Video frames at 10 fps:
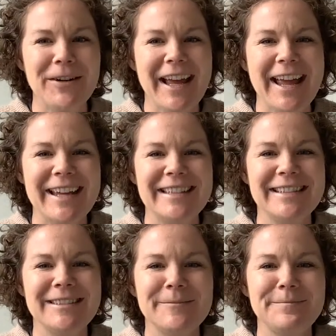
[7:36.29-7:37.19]

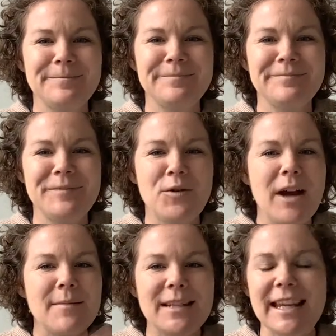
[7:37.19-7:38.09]
And you
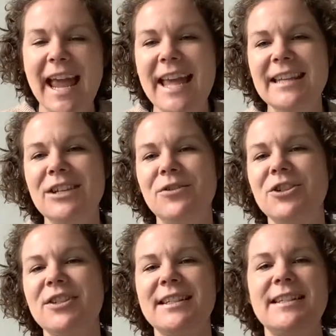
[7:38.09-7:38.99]
come to the end and you can
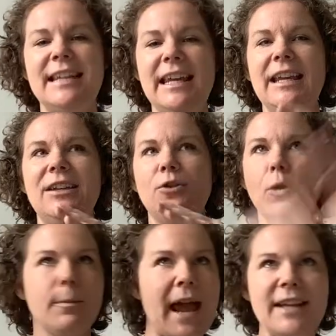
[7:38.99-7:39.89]
just see
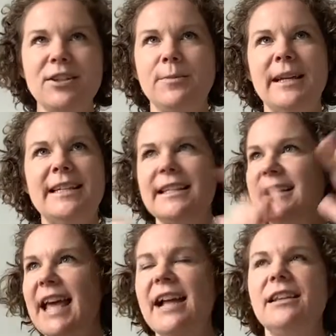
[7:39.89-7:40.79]
your masterpiece
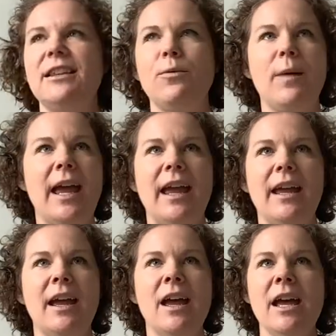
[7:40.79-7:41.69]
exactly the
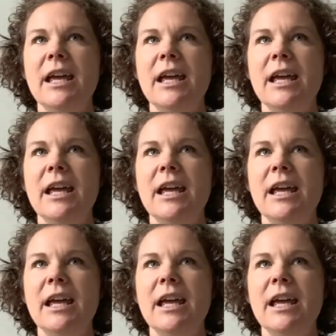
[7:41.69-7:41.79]
way